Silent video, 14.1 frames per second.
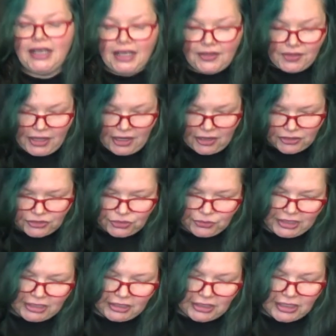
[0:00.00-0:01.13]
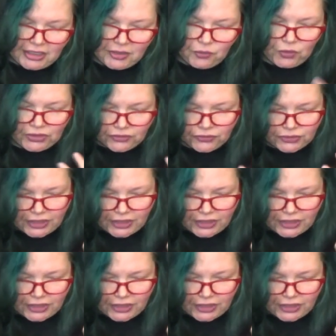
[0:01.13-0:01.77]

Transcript: and they are doing a wonderful